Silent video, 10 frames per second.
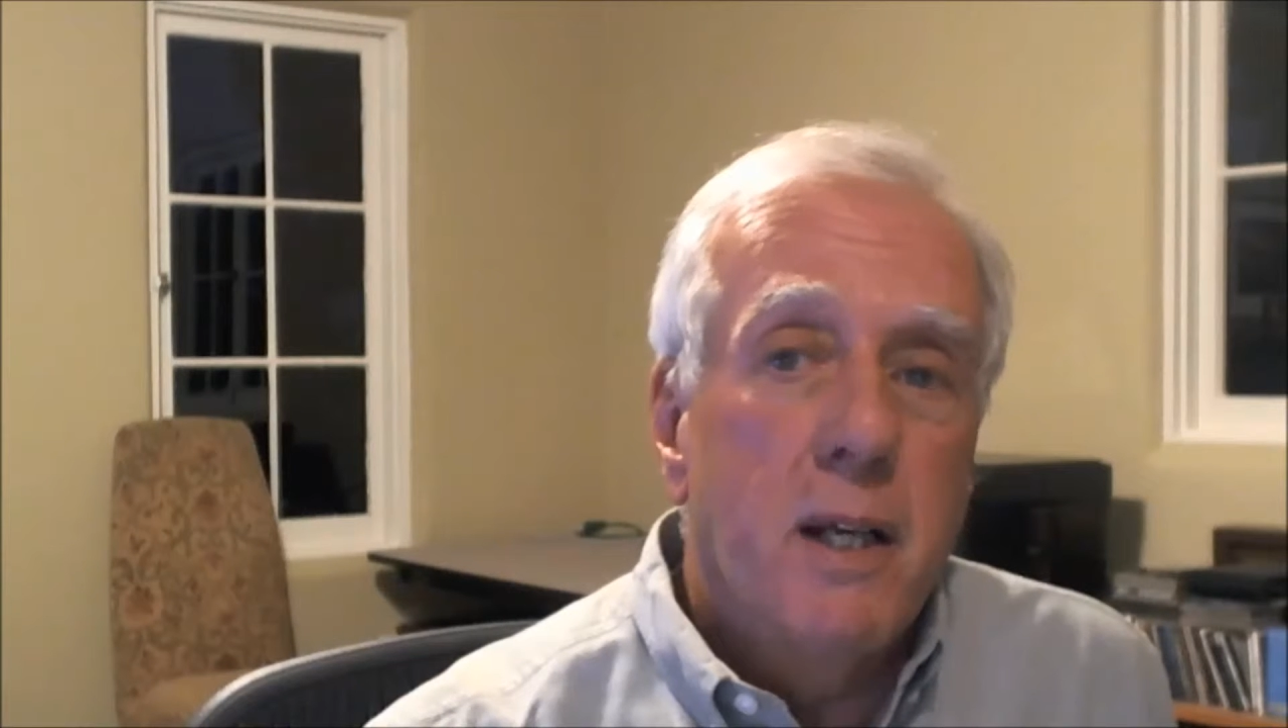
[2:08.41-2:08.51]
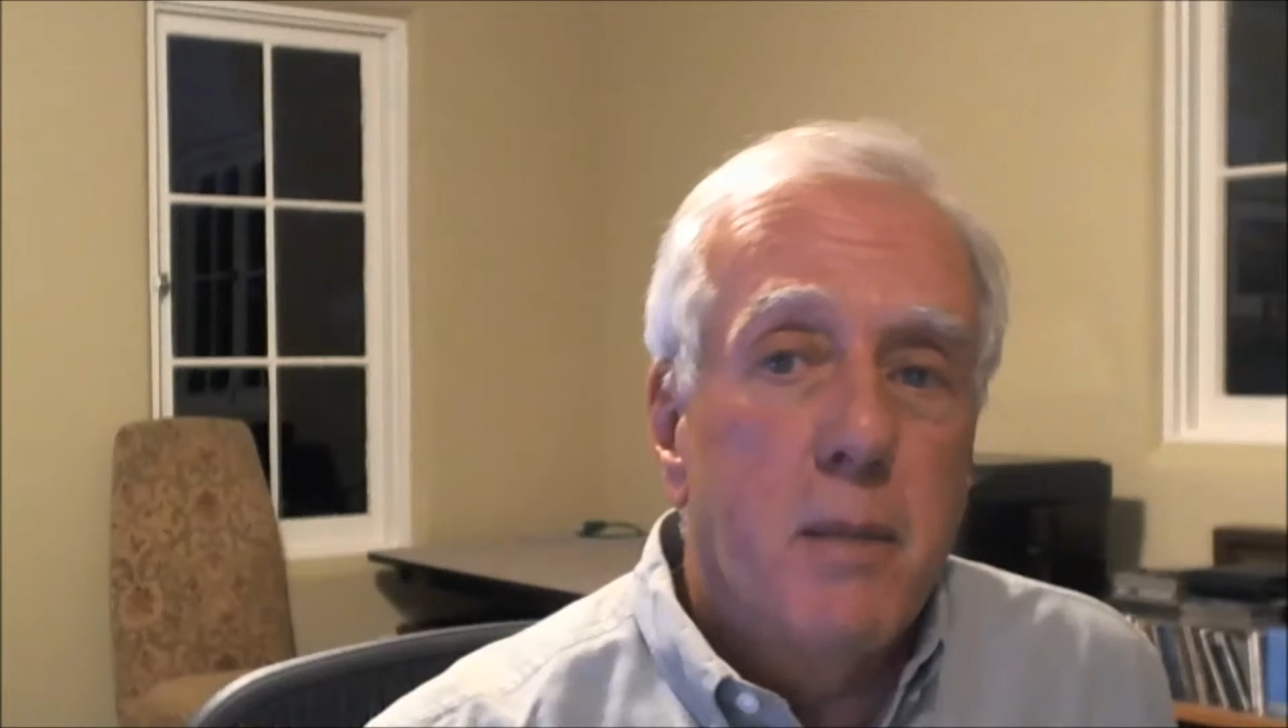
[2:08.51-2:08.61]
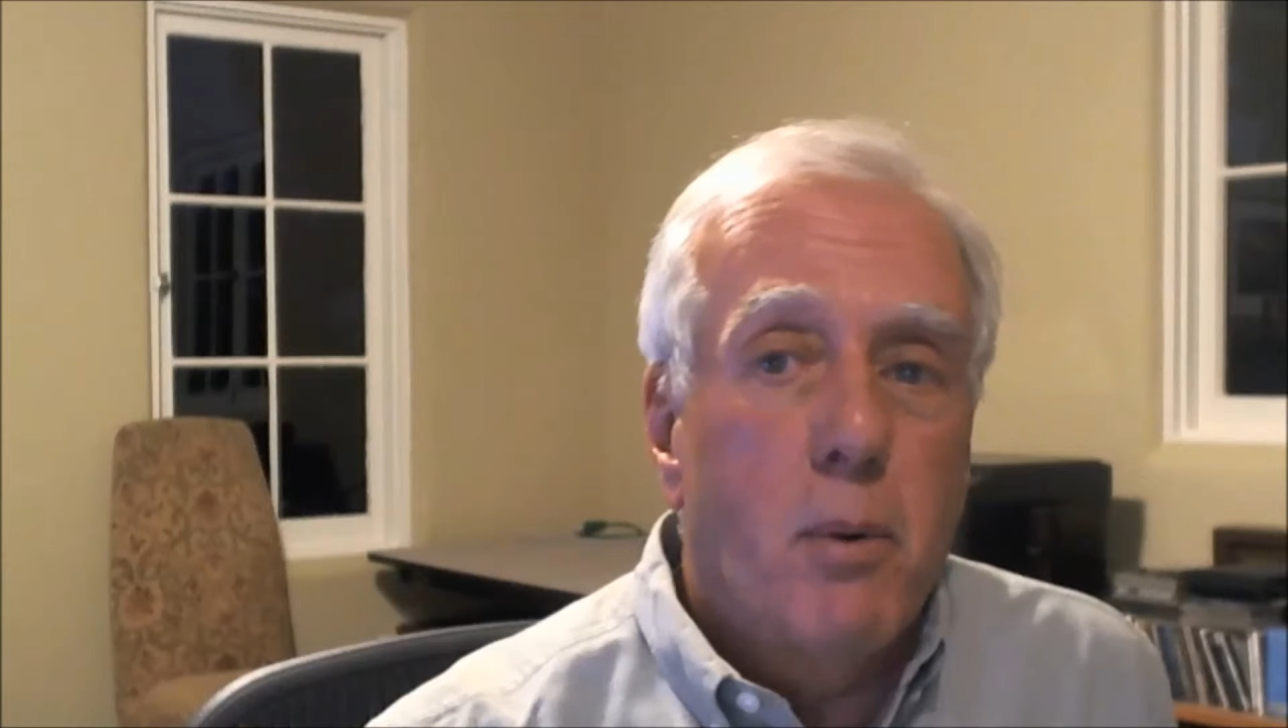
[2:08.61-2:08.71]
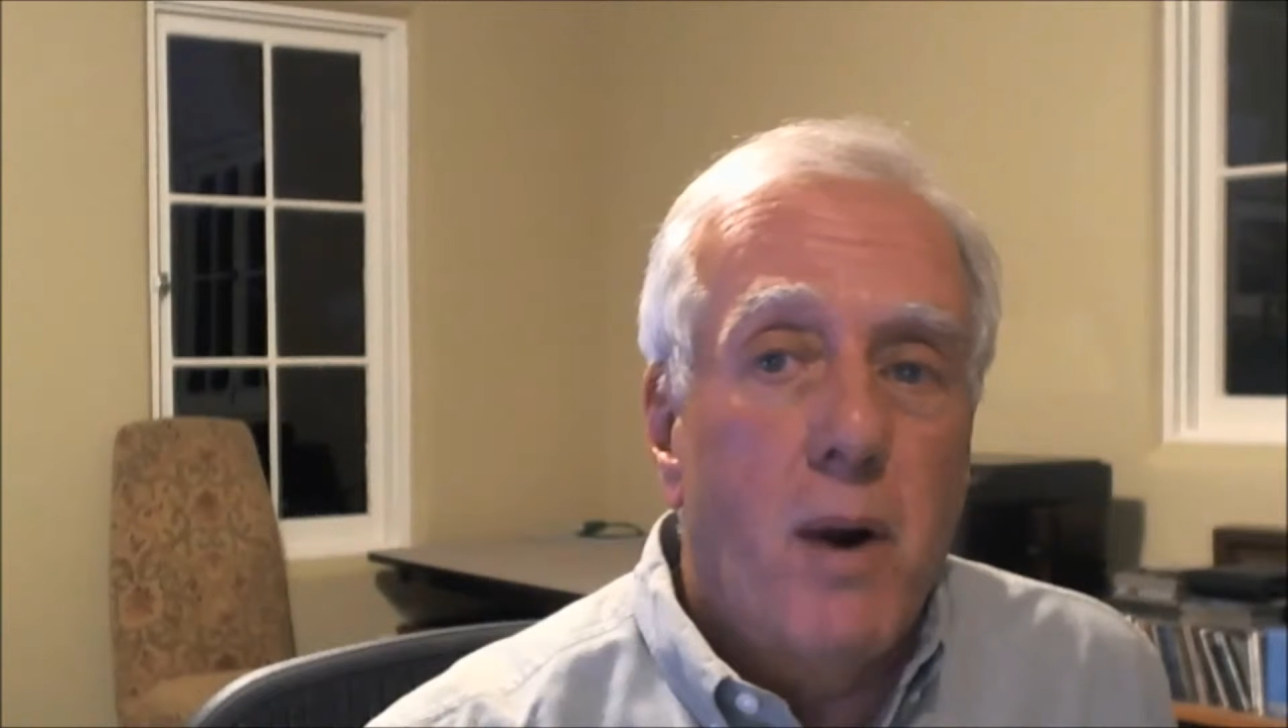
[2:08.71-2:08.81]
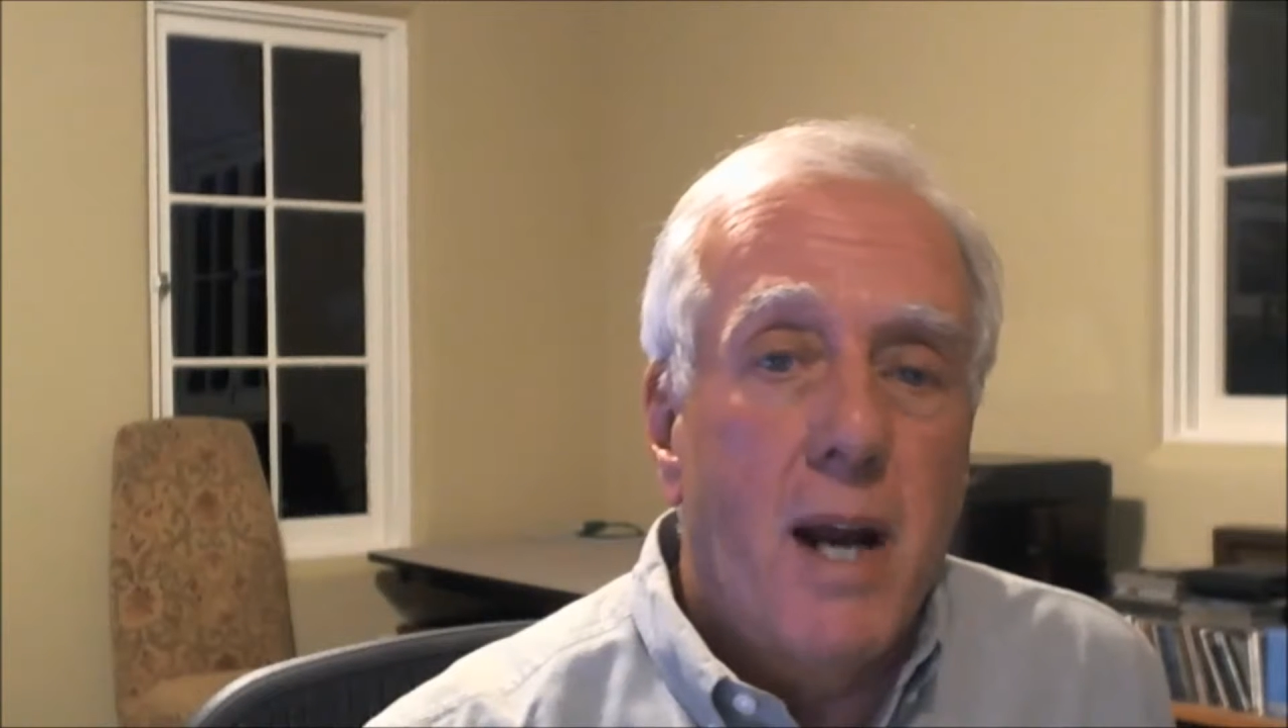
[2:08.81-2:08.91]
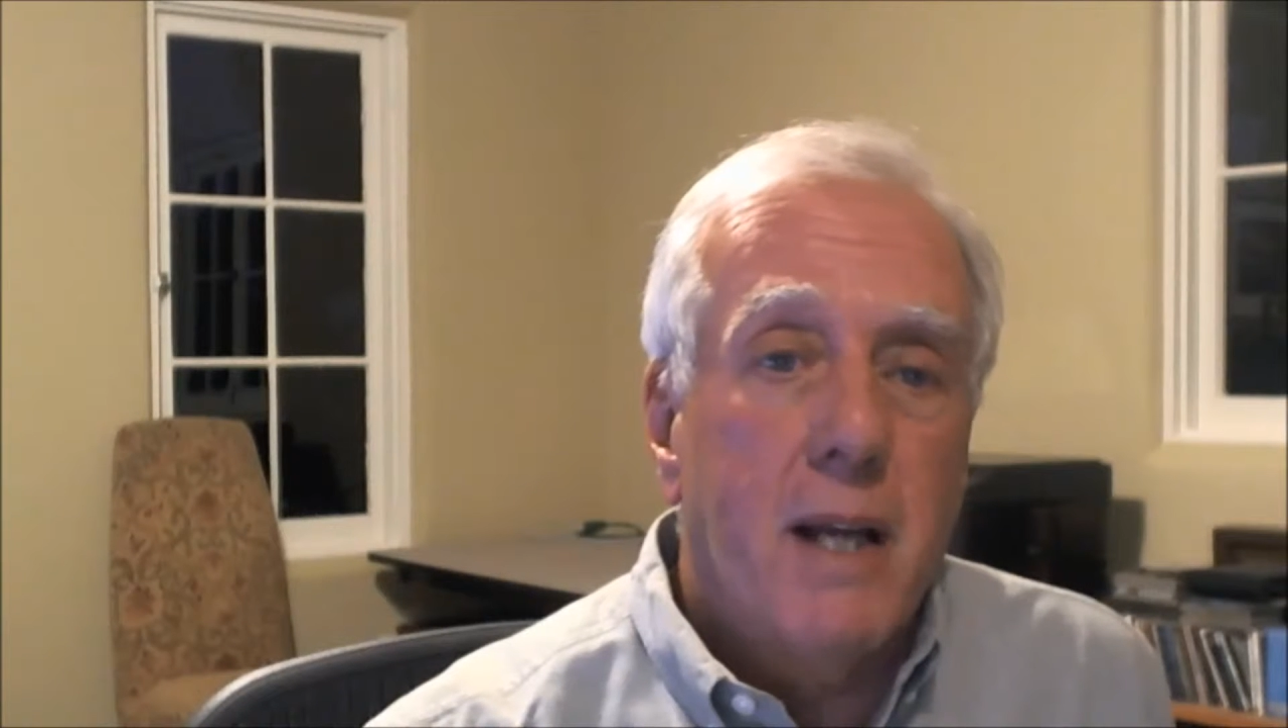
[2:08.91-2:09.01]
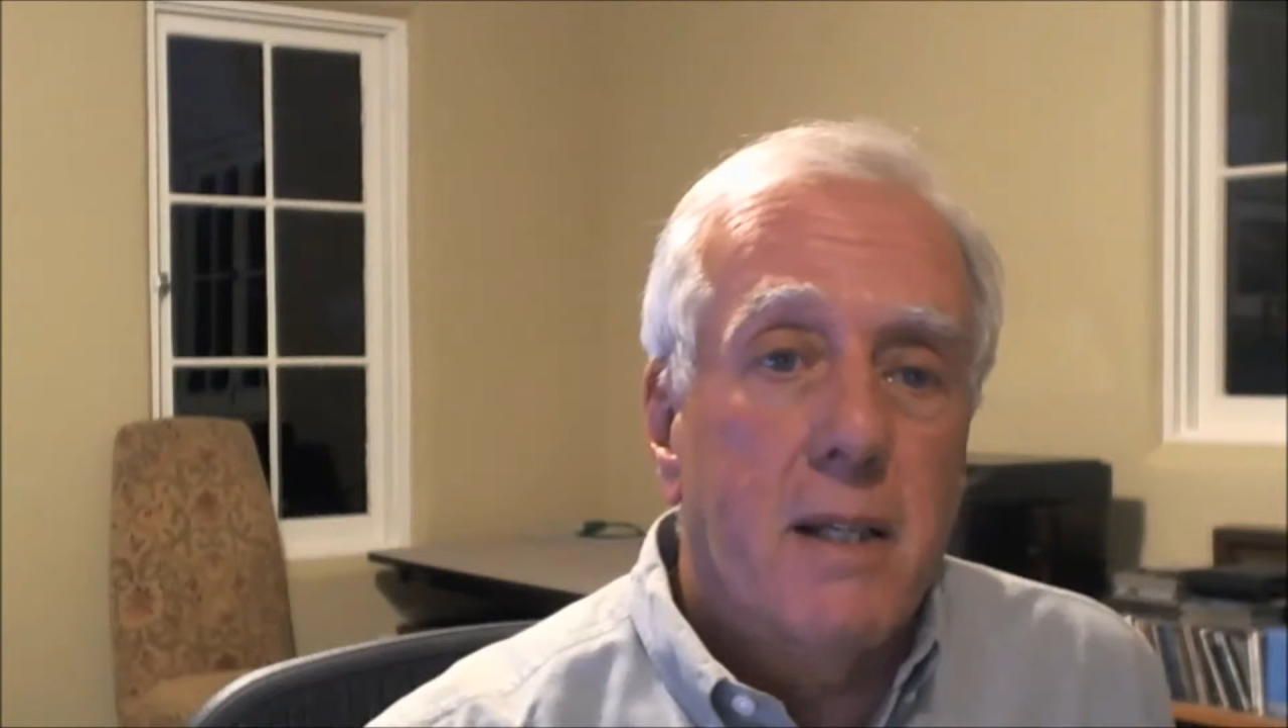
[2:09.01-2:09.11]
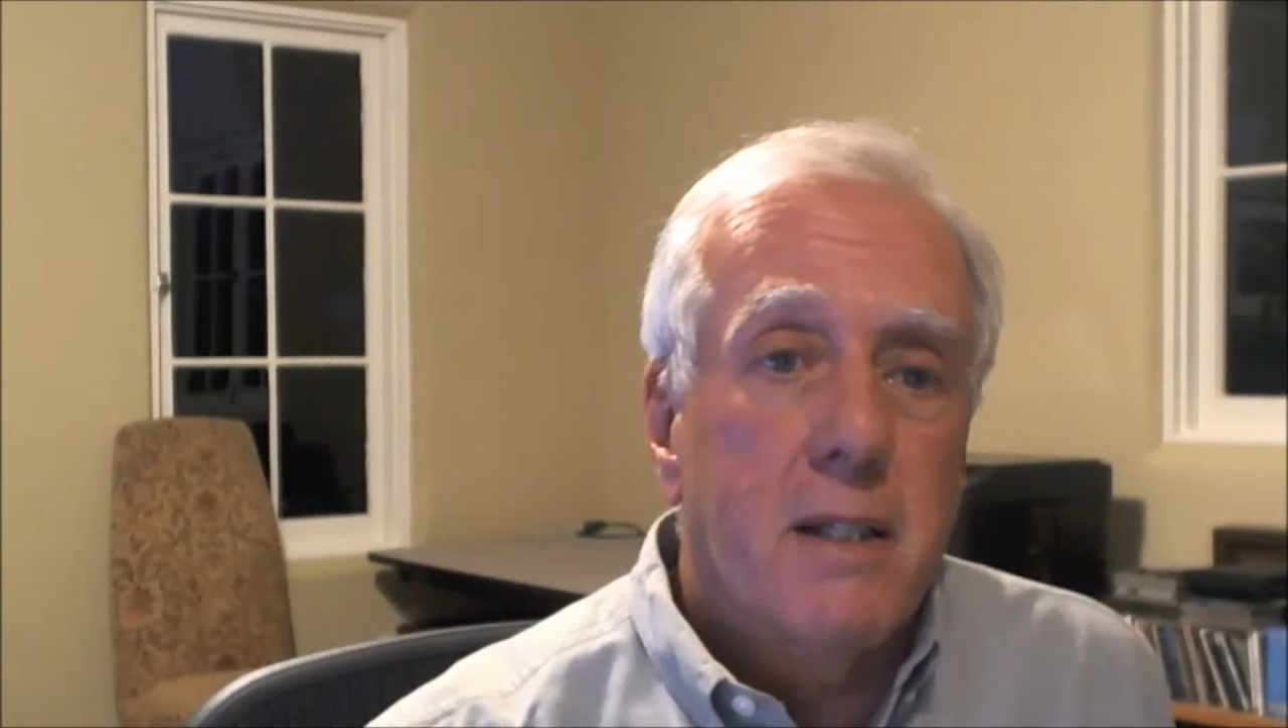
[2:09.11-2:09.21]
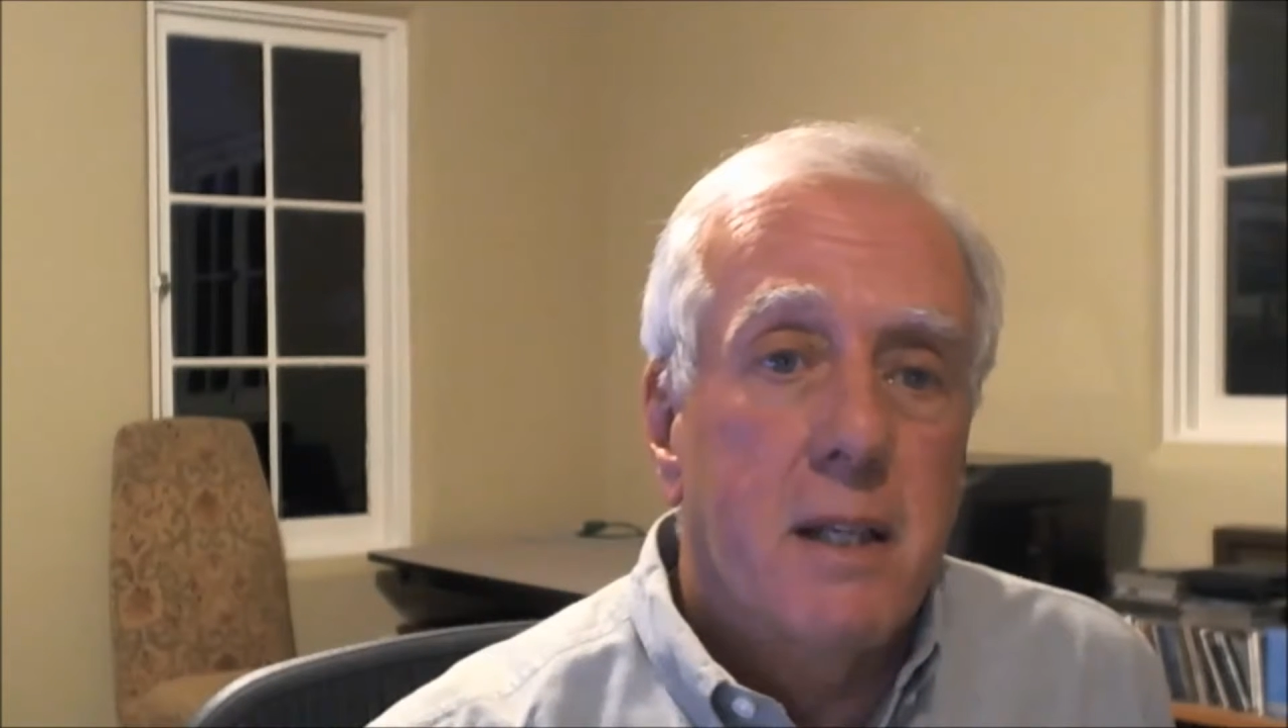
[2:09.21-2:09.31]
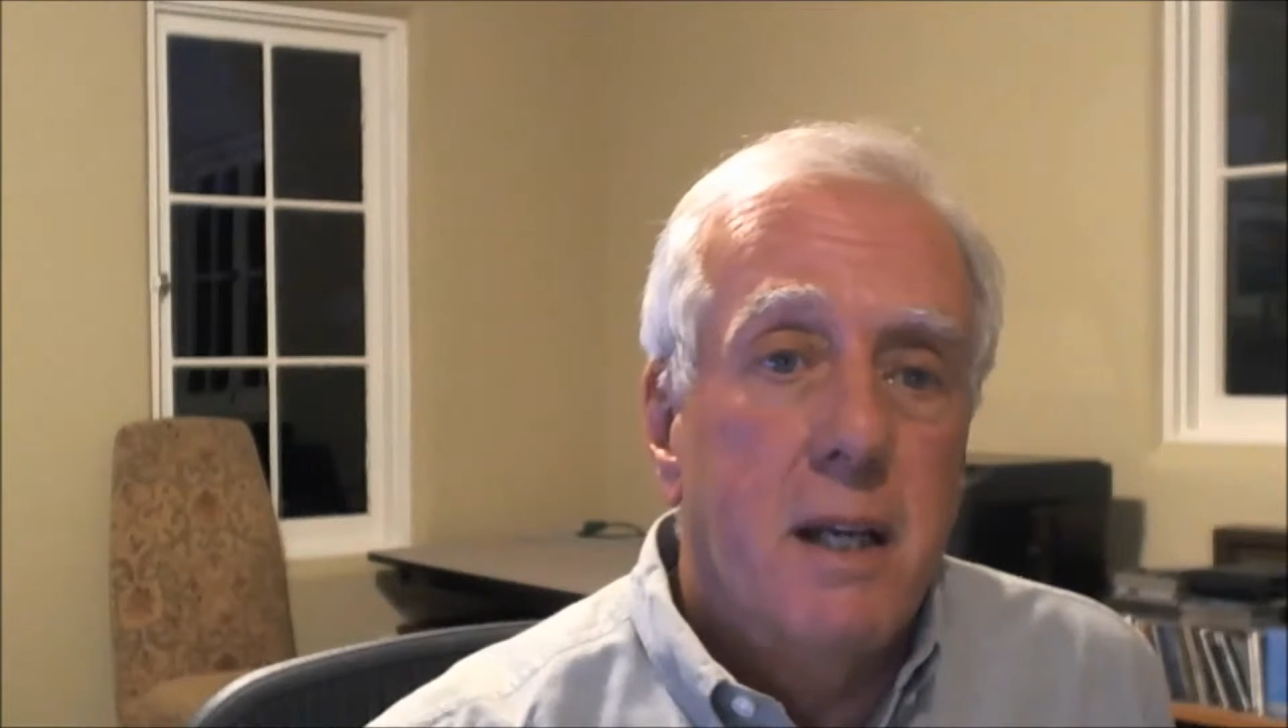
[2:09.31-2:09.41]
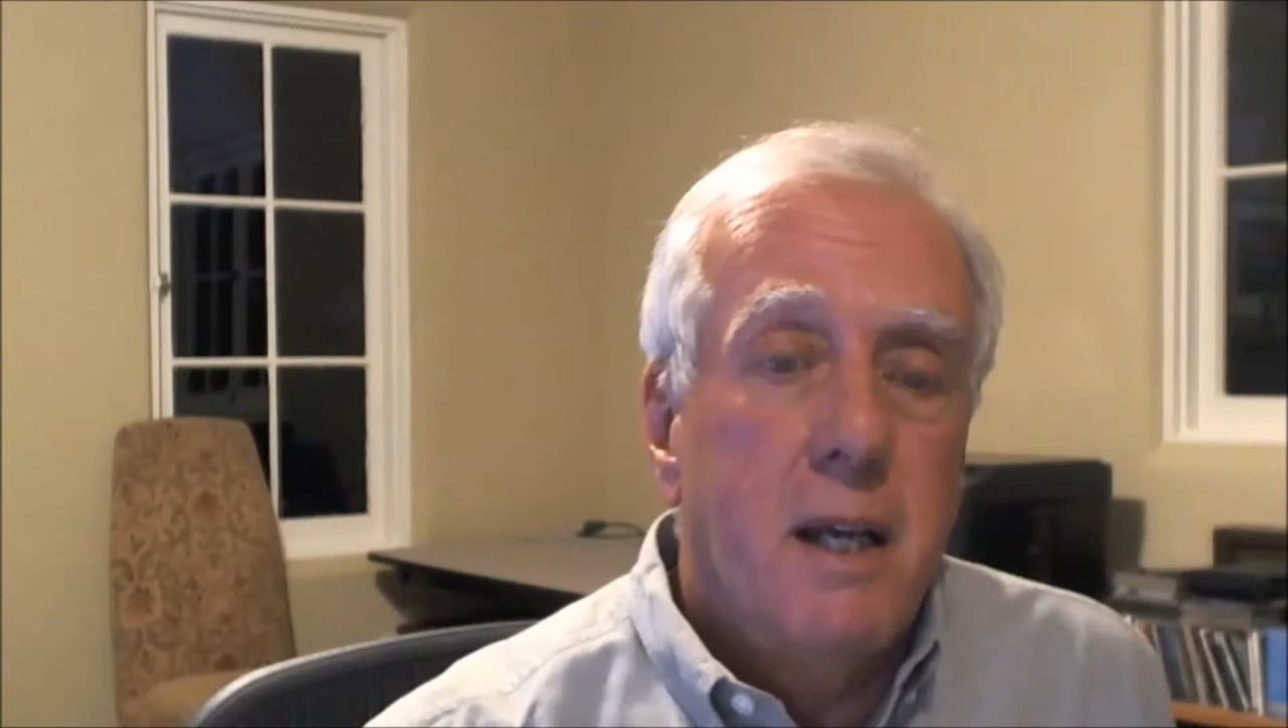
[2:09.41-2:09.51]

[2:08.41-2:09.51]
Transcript: practice